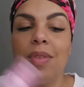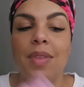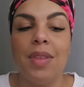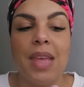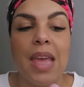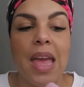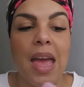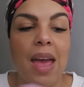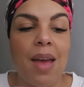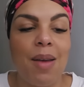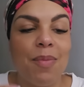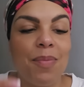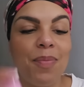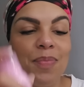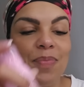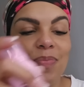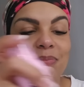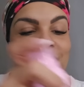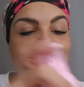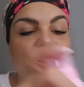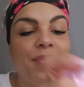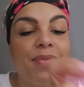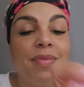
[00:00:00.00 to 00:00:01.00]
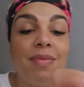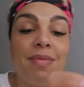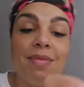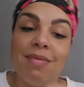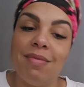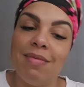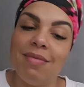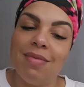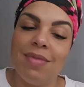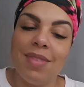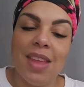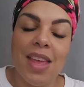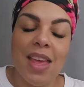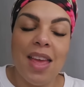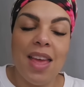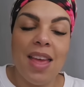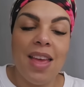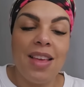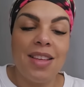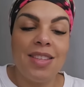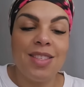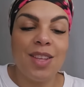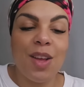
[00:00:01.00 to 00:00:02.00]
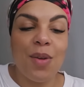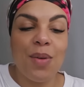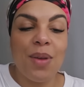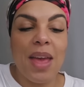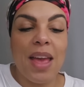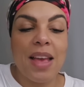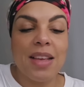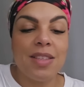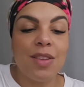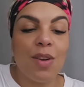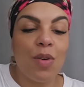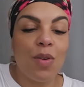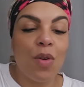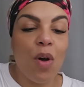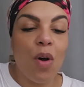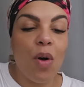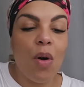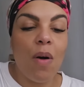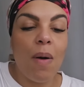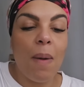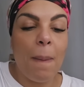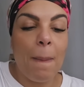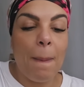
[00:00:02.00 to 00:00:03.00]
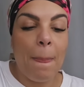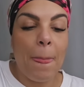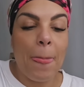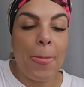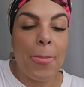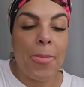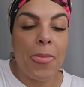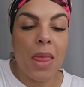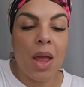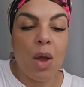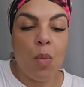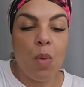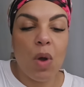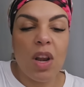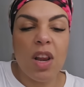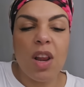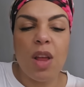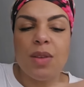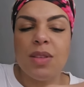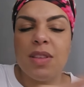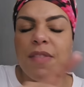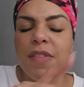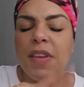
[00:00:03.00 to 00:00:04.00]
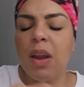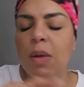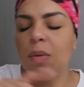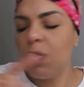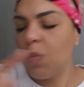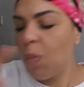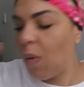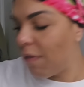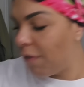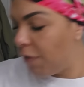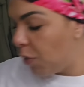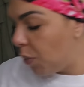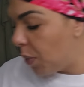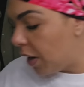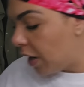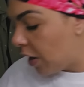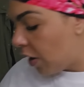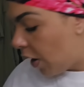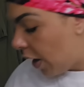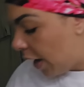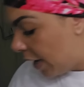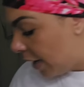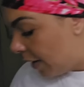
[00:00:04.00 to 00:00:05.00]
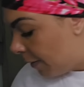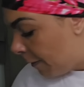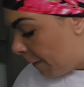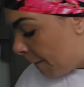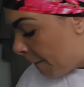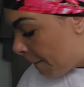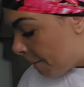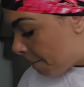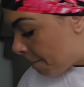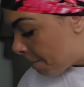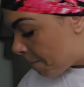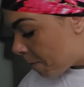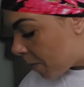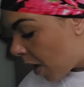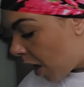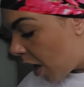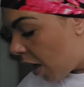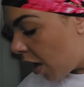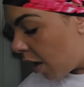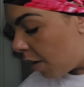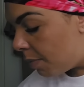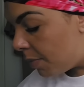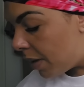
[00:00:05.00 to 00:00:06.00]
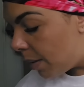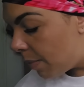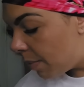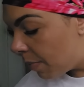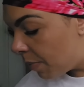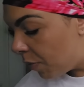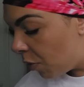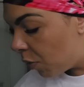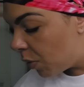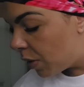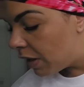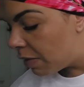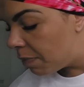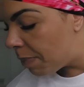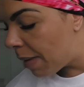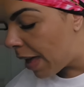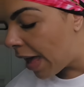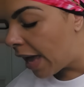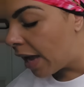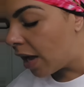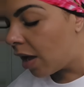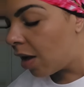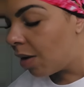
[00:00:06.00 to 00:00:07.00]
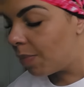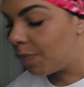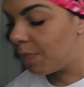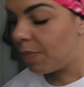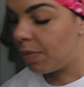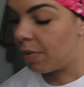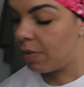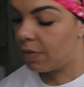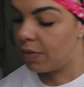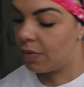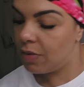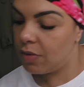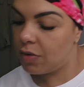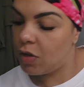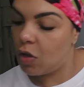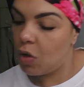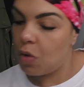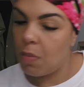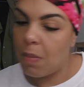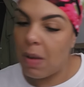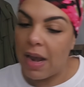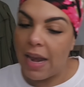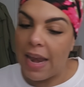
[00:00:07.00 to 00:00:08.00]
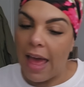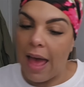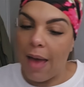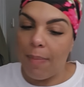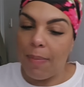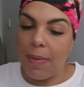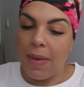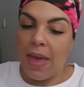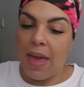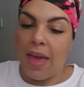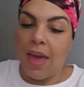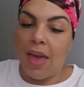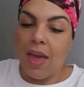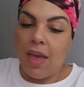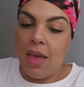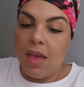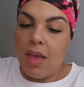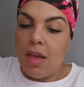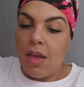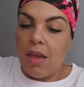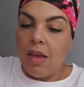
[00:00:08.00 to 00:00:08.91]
Yeah. So, yeah, so I've got one of those. I think that was £1.49. Let me pull this bag up to my lap here.